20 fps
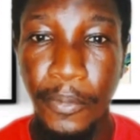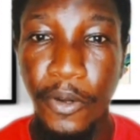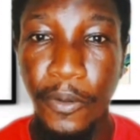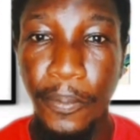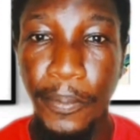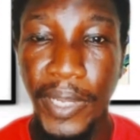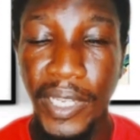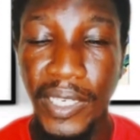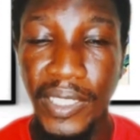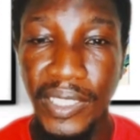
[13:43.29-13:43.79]

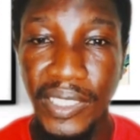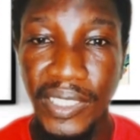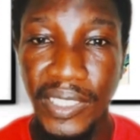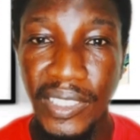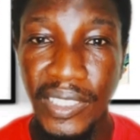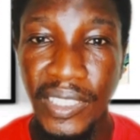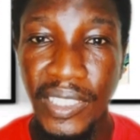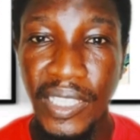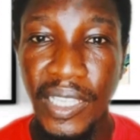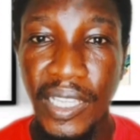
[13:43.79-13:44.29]

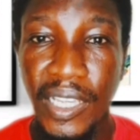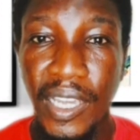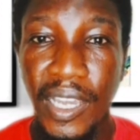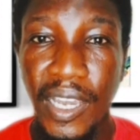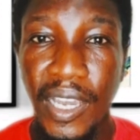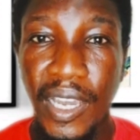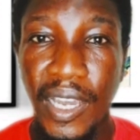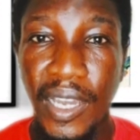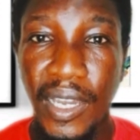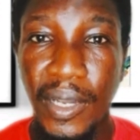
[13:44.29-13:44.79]
properly
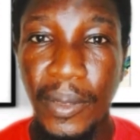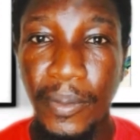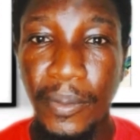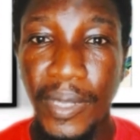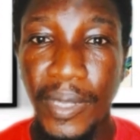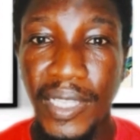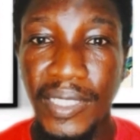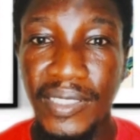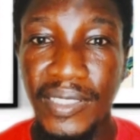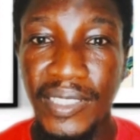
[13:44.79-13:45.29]

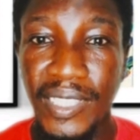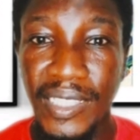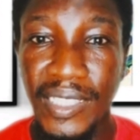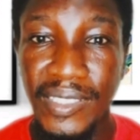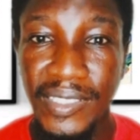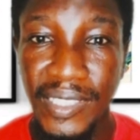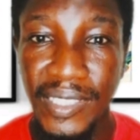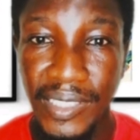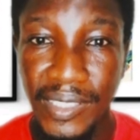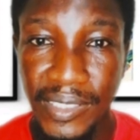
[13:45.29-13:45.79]

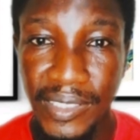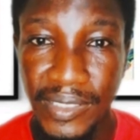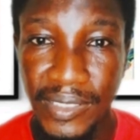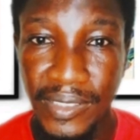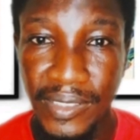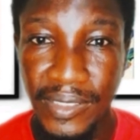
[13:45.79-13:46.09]
attested